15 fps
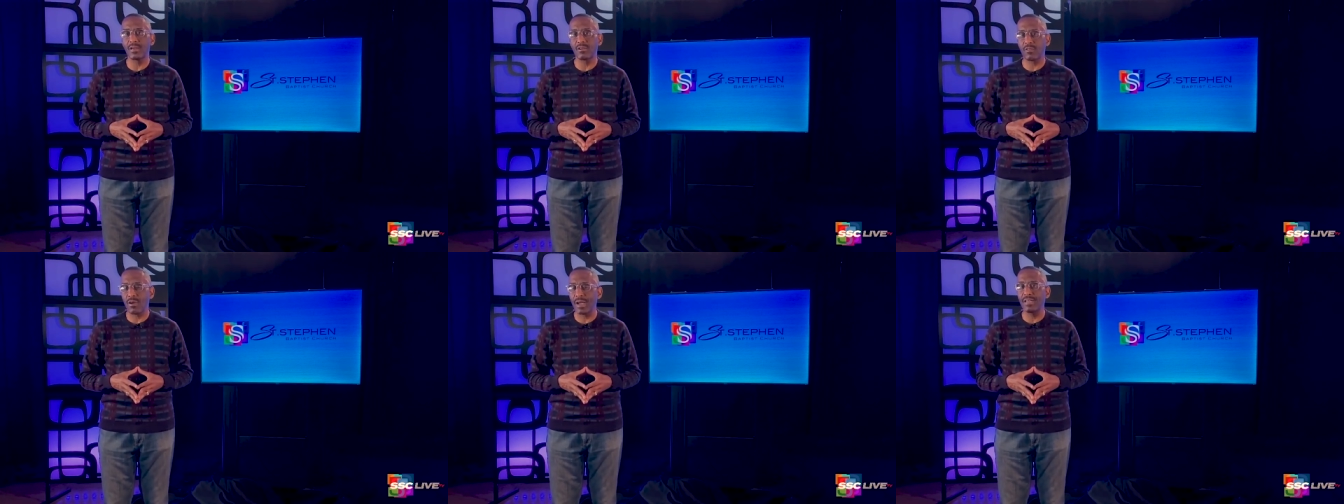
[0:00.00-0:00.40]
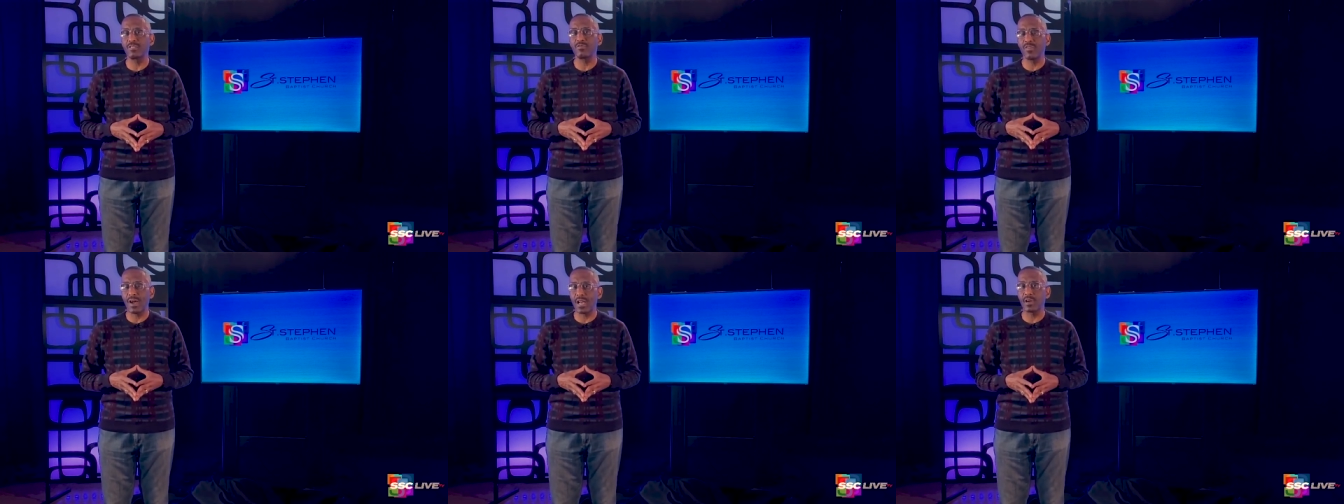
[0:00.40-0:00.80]
Christ
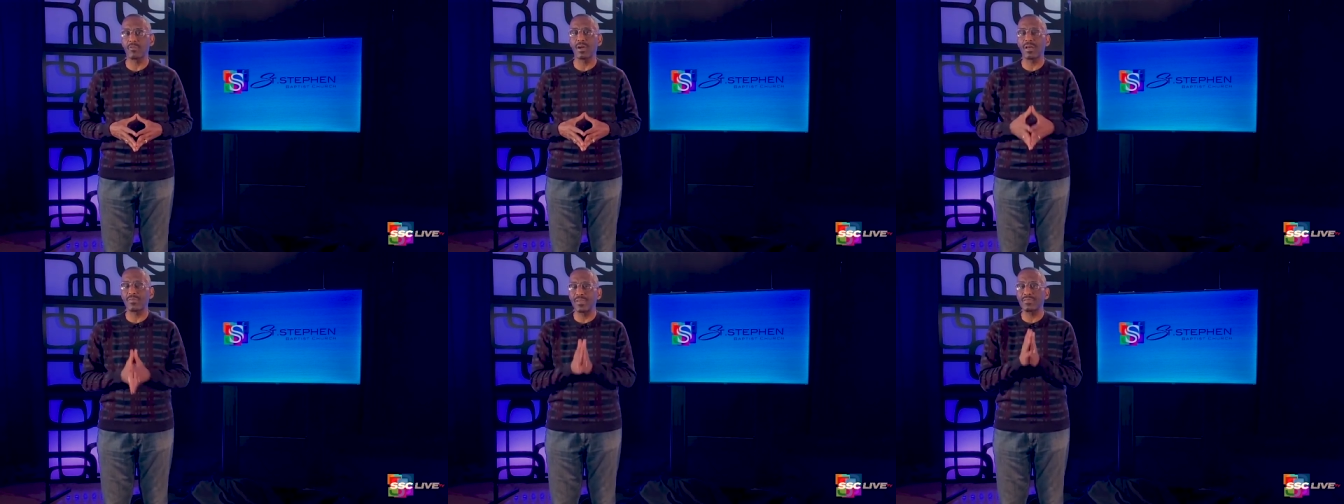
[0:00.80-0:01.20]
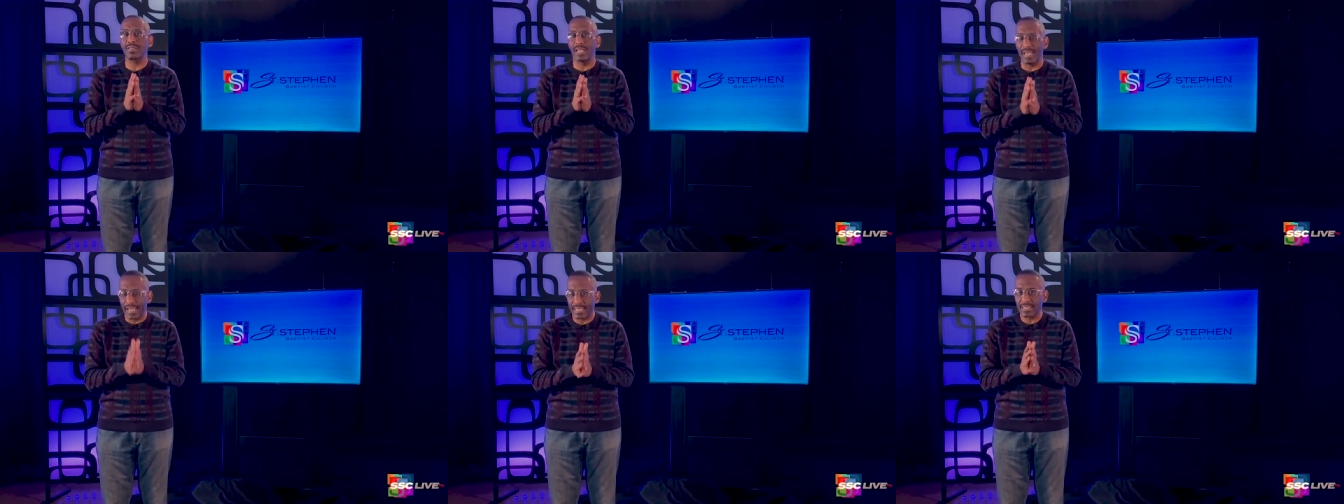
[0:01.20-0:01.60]
follower. I think the
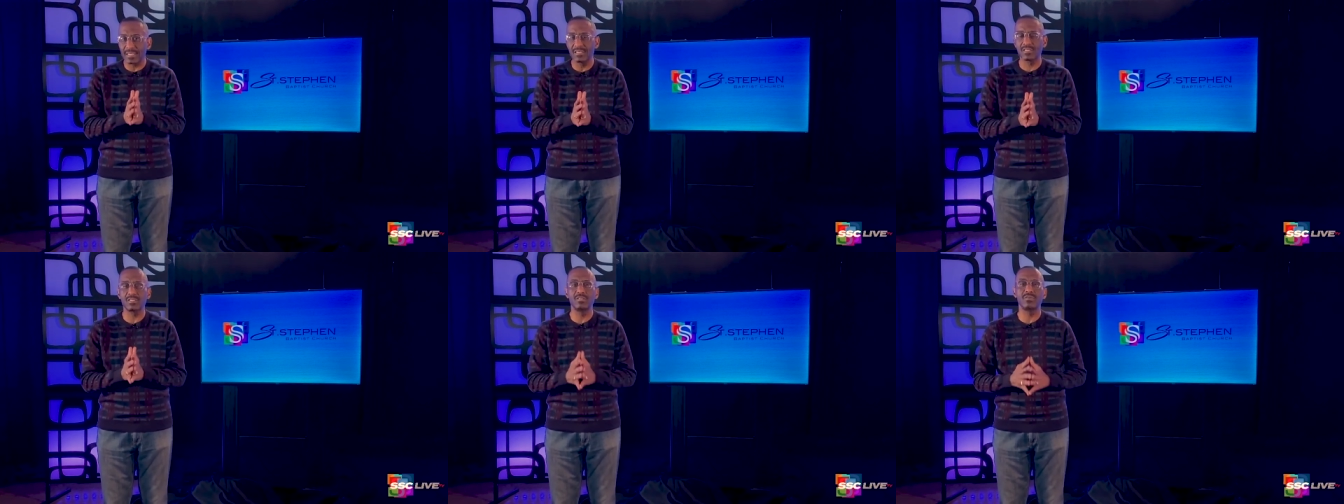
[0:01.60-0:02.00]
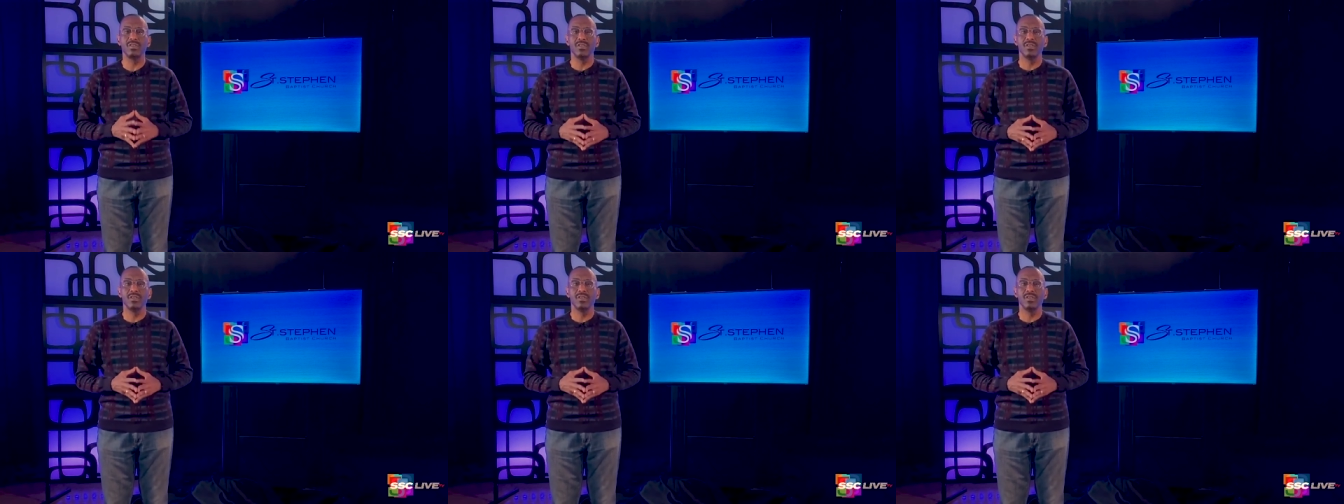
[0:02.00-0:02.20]
essence of,